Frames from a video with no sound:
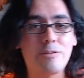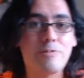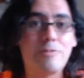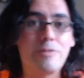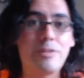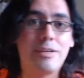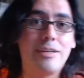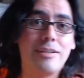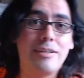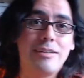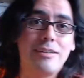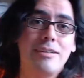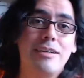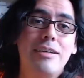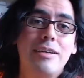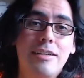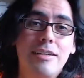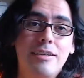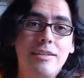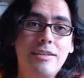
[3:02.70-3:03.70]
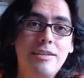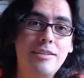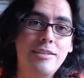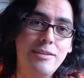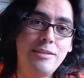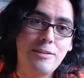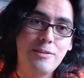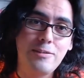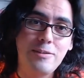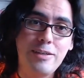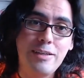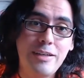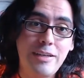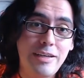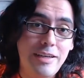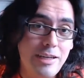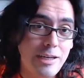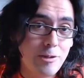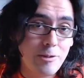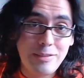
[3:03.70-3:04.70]
fucking looking
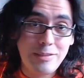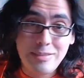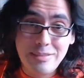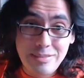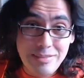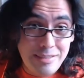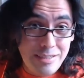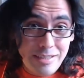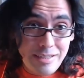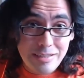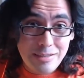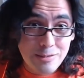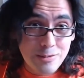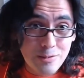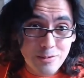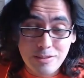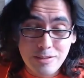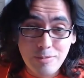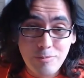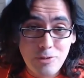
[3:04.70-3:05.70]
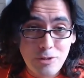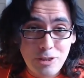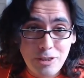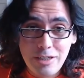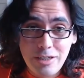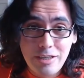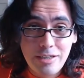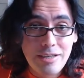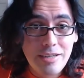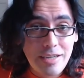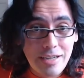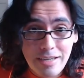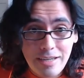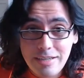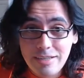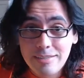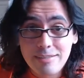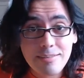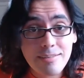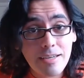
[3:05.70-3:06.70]
at Karen's tits or some shit,
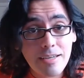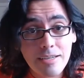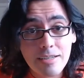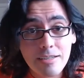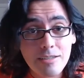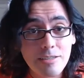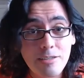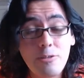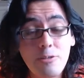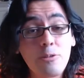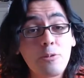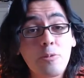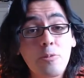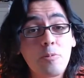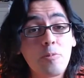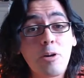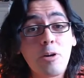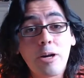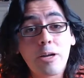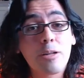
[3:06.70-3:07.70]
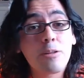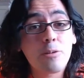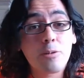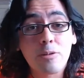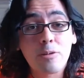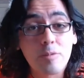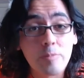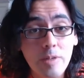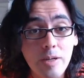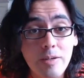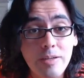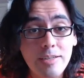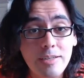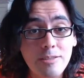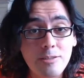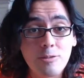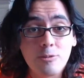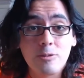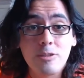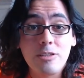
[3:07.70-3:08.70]
and it's like you don't want to learn about
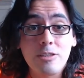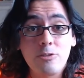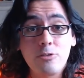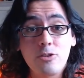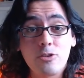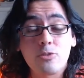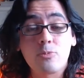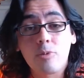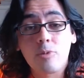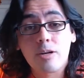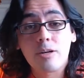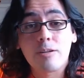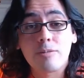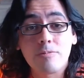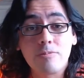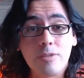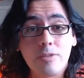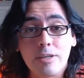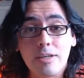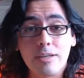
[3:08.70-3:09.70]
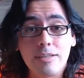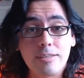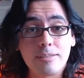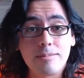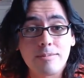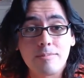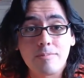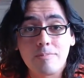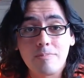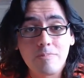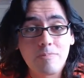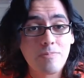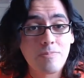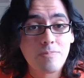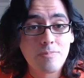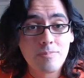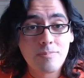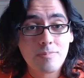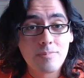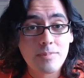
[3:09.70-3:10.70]
history. You just want to fucking
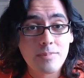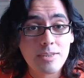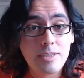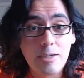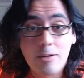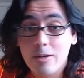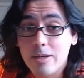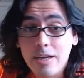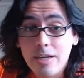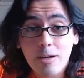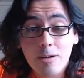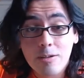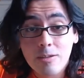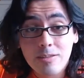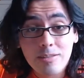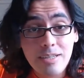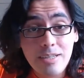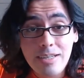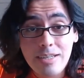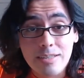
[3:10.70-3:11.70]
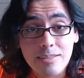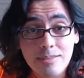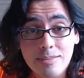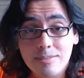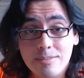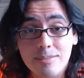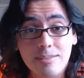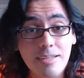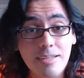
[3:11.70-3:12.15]
stare at Karen's tits,